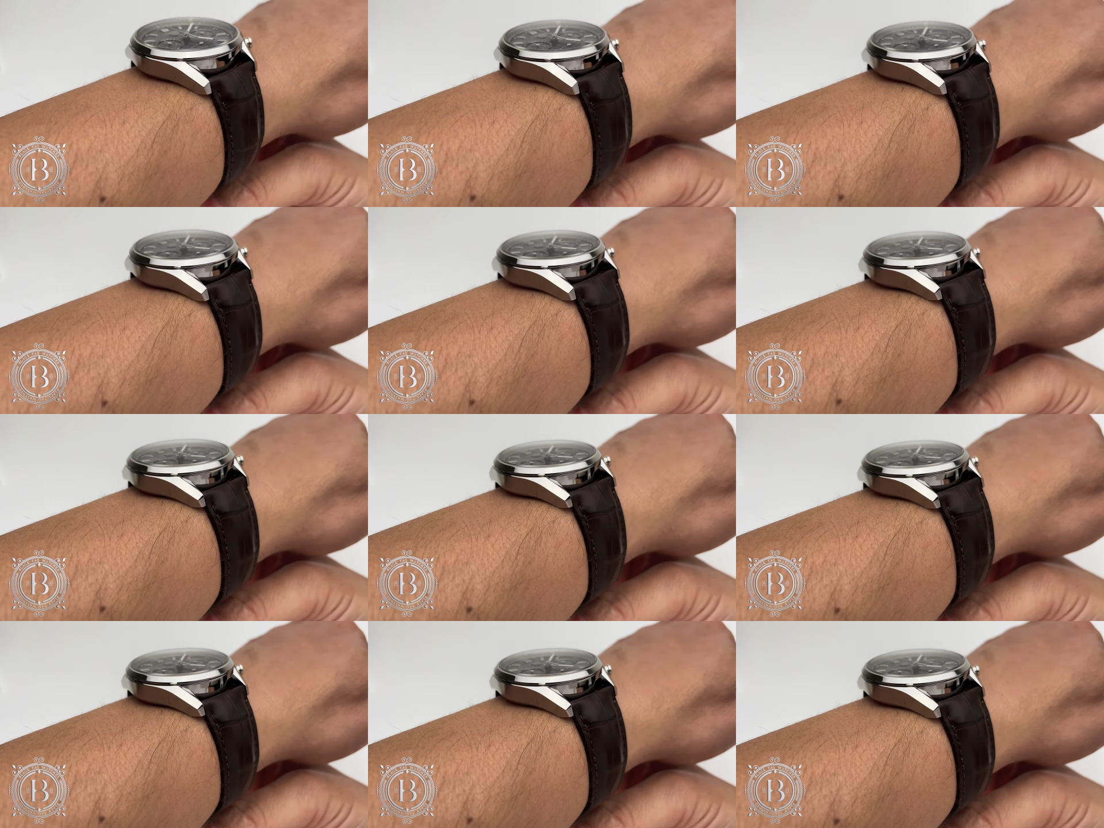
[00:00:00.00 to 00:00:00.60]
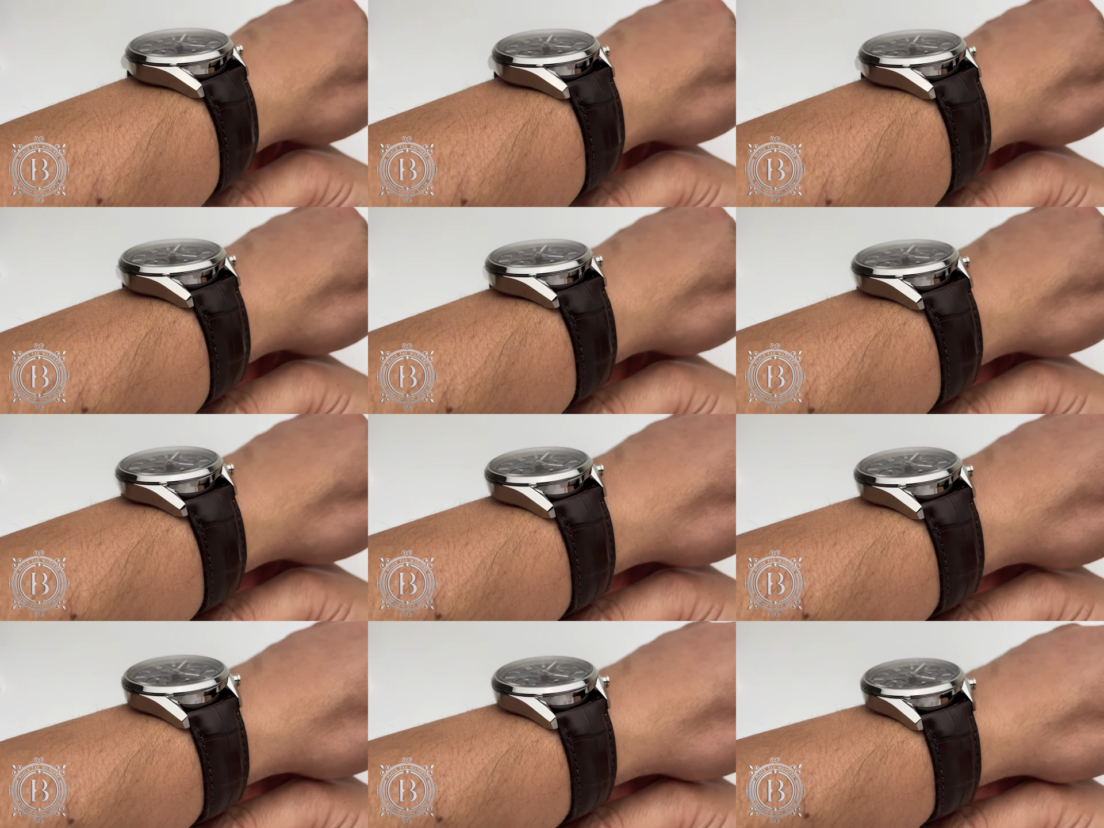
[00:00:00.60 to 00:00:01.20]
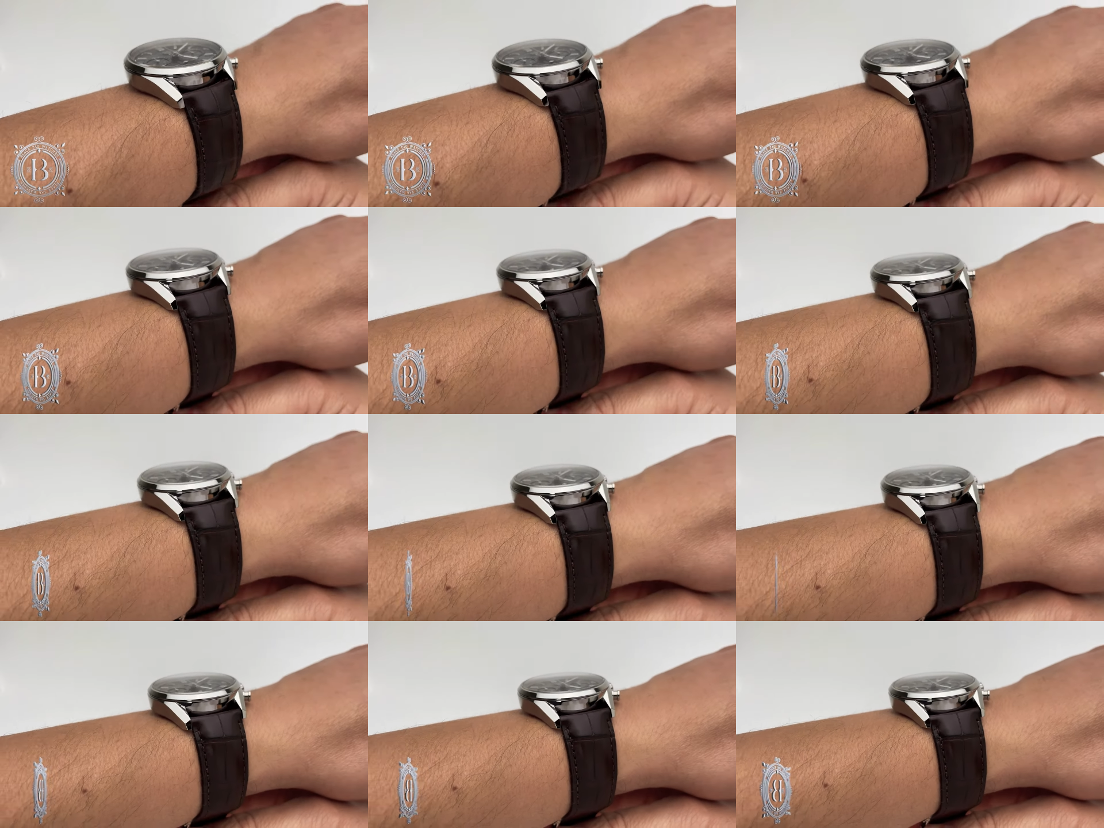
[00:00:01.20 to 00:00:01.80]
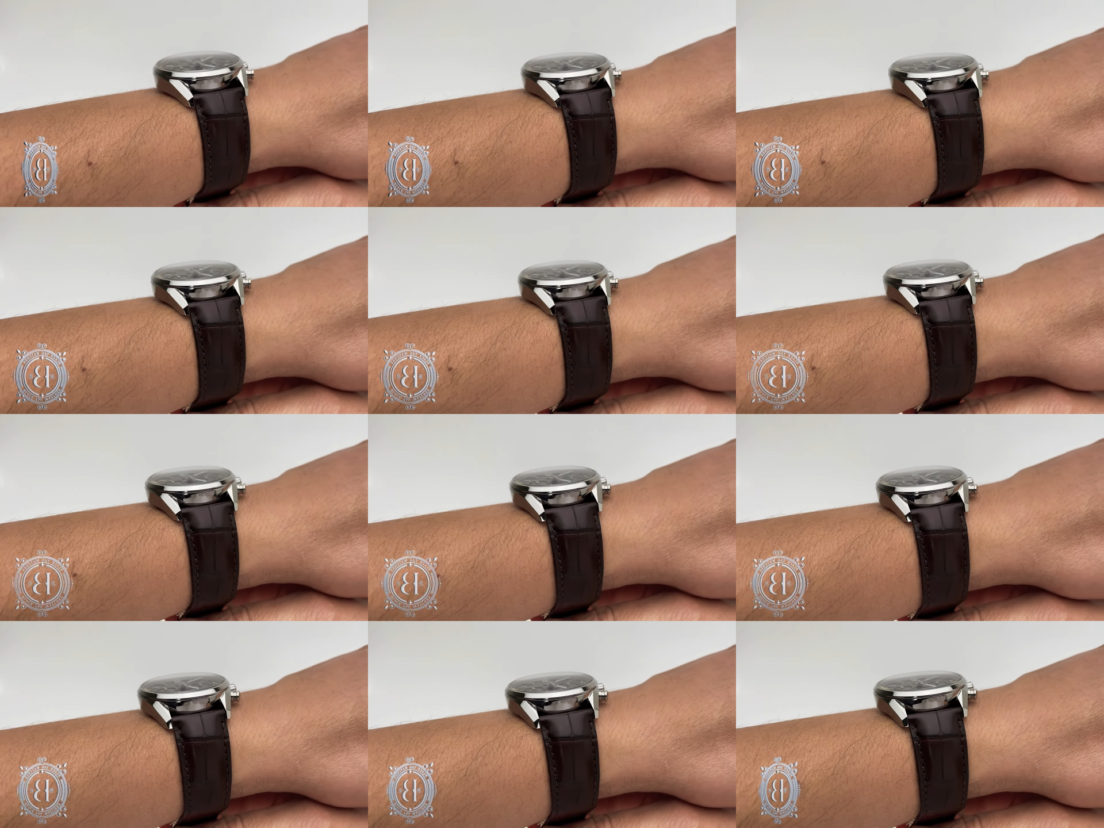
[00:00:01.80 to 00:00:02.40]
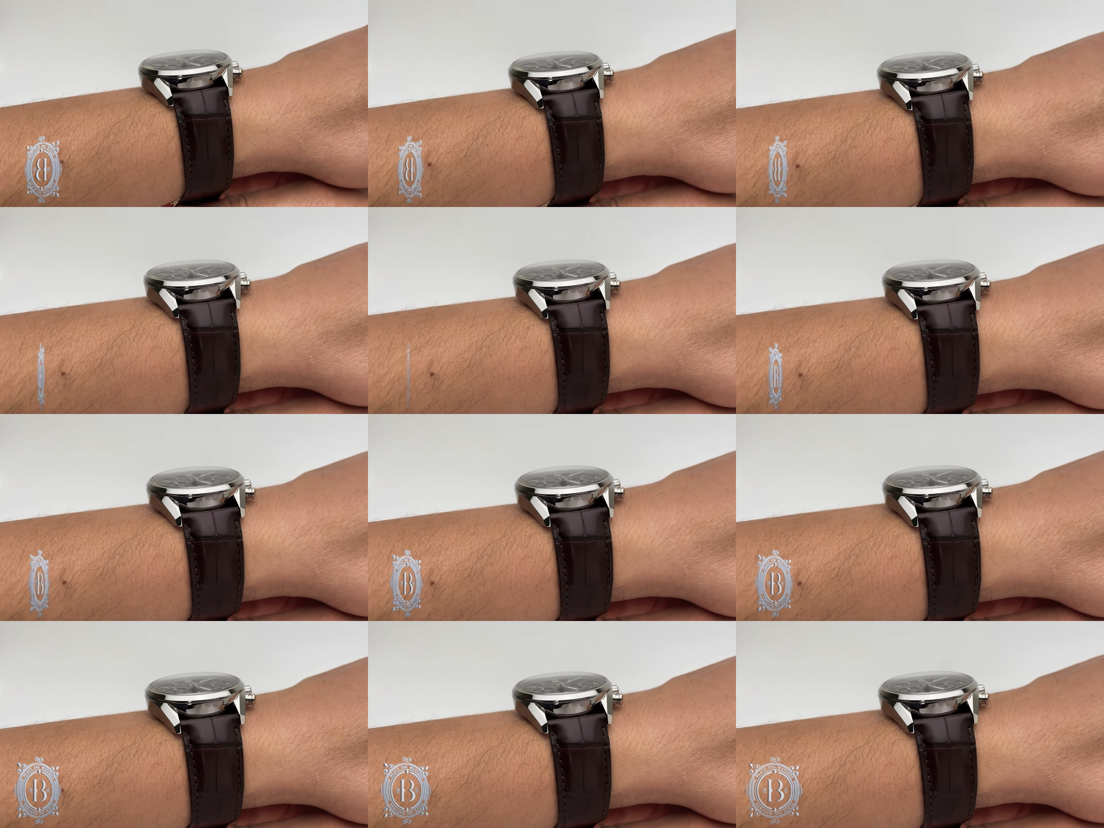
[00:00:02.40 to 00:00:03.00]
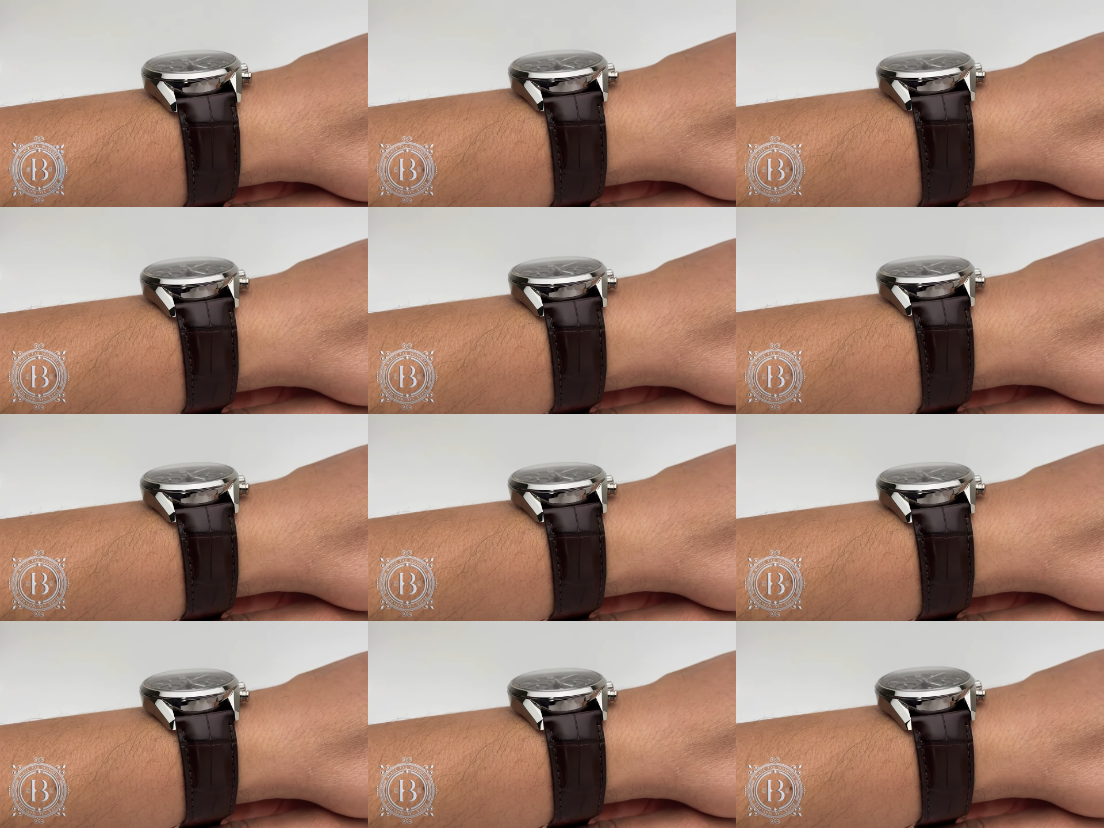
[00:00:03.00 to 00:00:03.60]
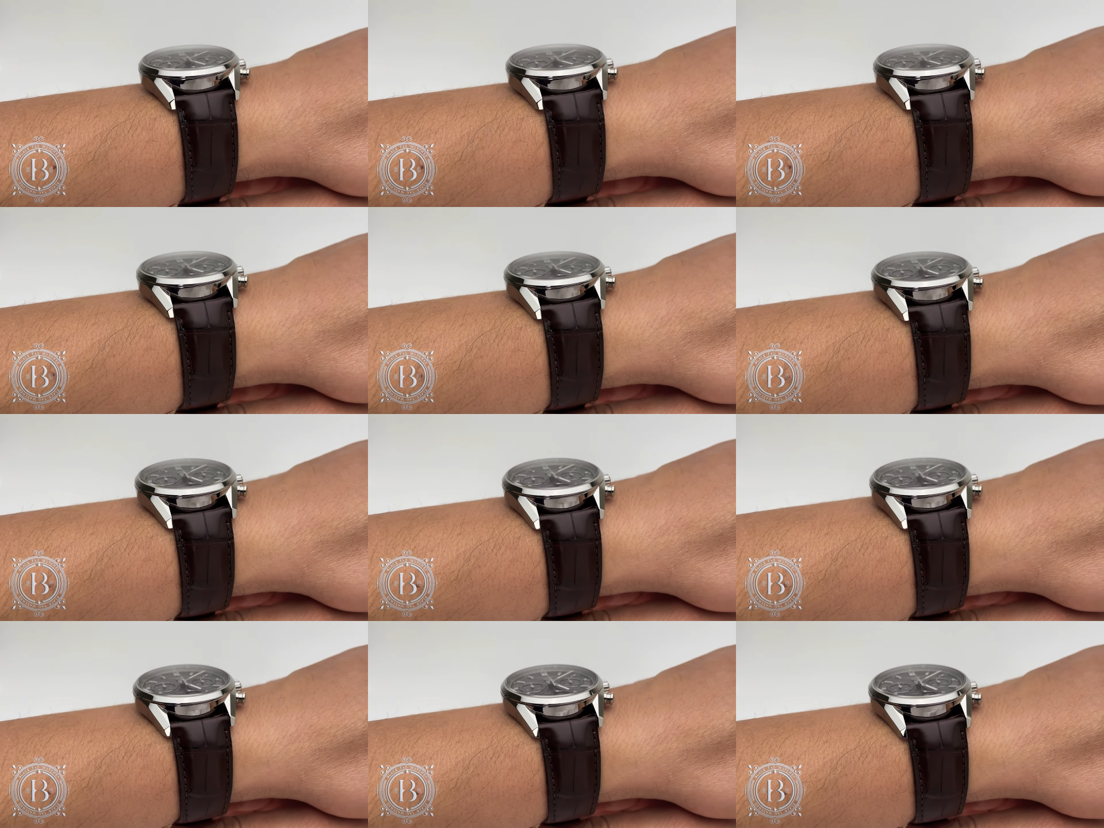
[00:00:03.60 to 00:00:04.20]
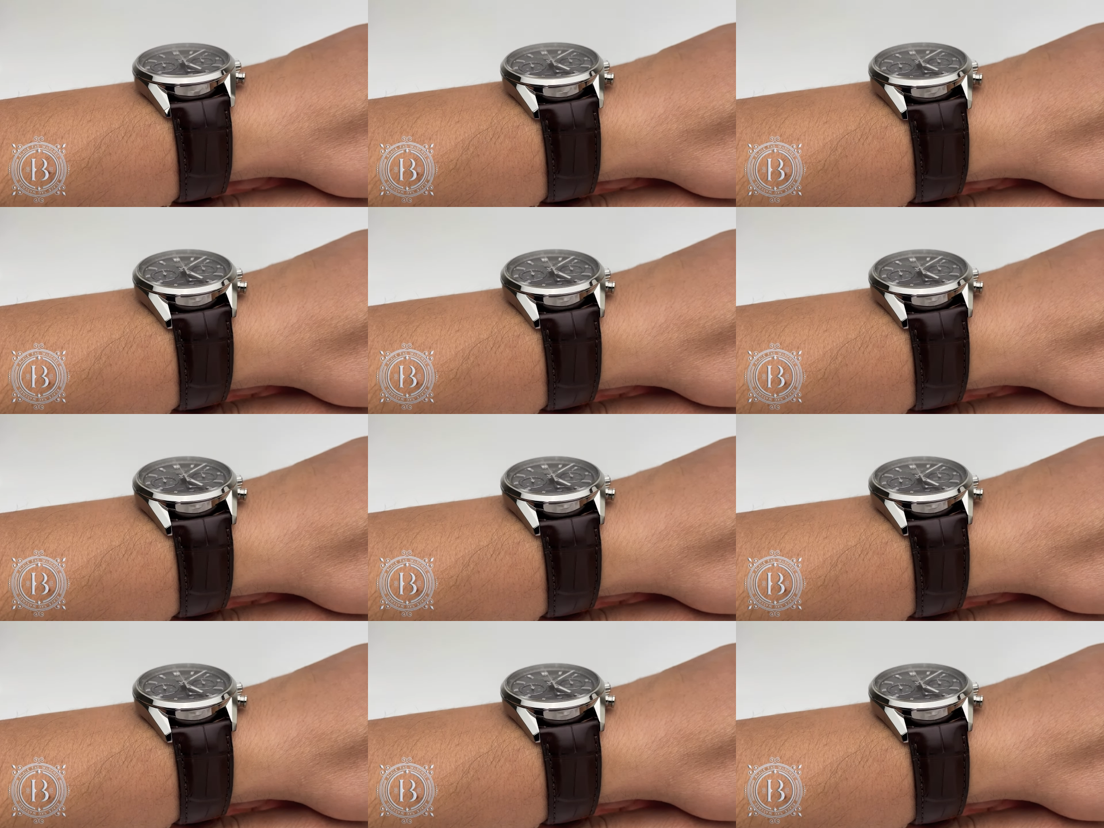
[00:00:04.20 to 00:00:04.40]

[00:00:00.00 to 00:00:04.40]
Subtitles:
[unreadable: no face in view]